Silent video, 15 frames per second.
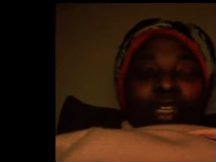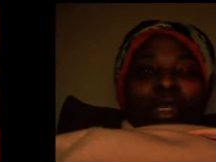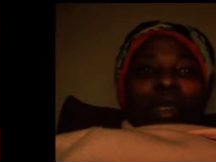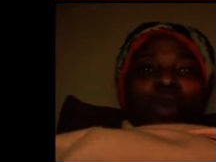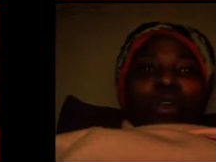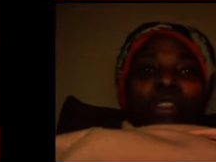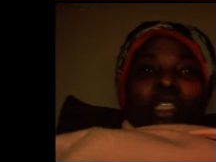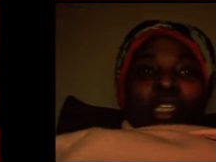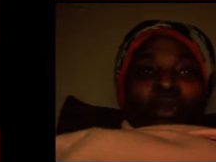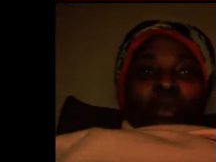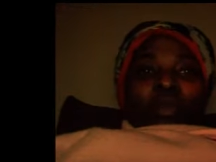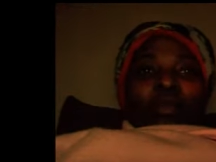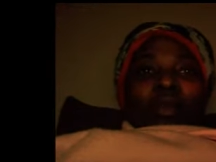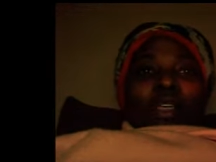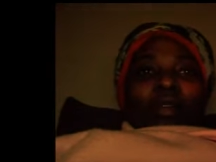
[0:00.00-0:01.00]
the Lord dealing
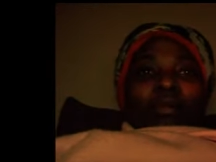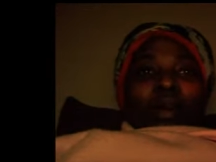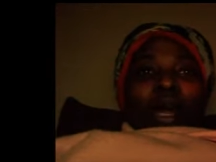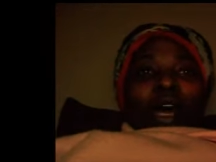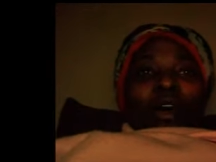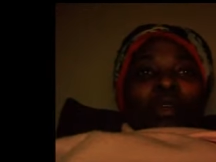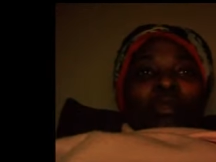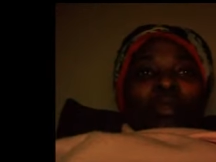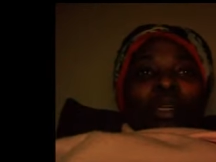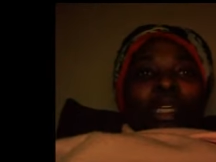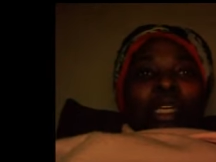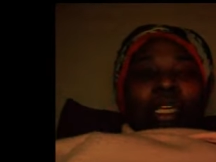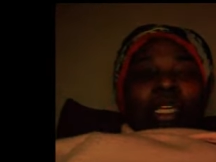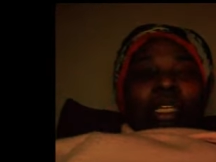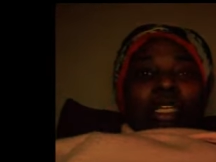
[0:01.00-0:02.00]
with me about
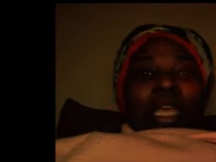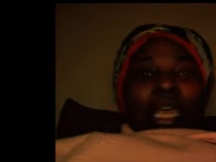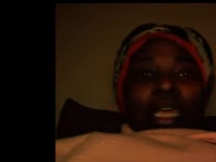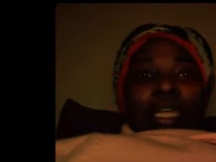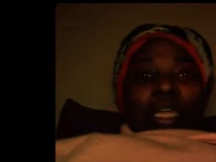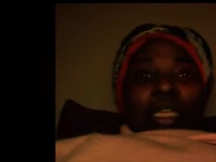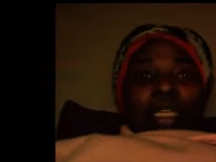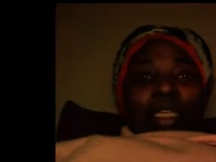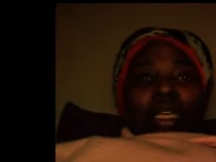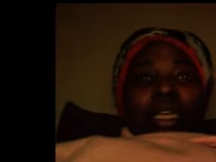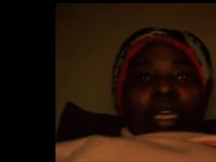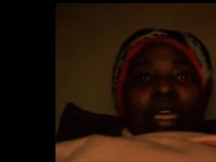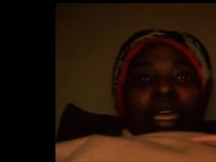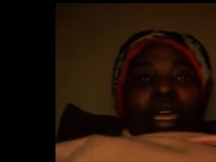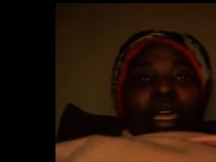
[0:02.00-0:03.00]
being naked
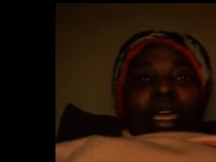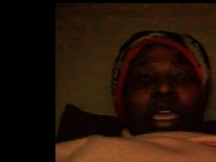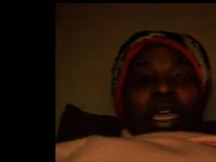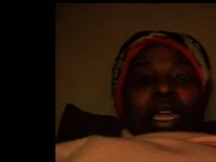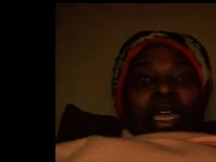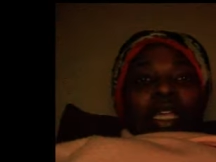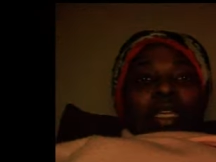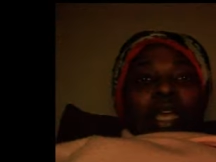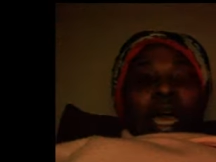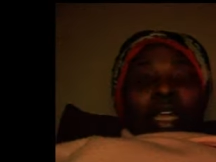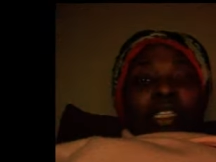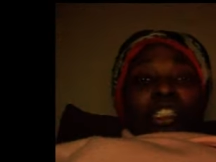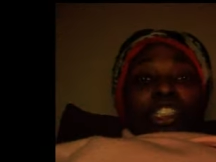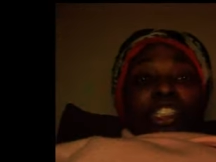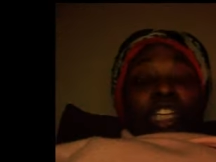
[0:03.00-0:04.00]
and
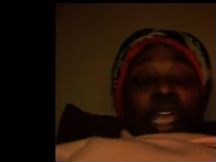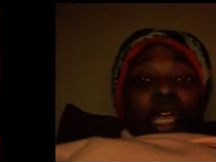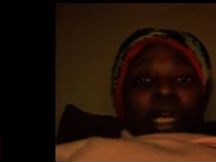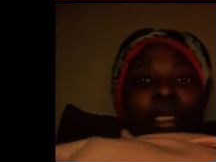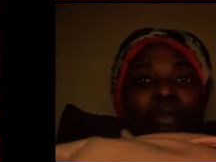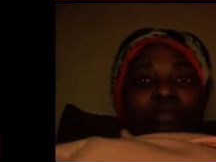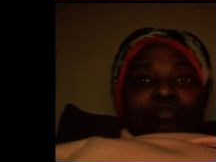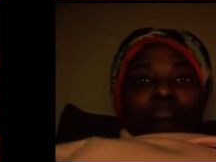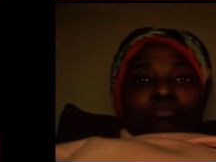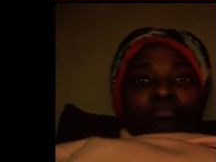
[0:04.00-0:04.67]
not ashamed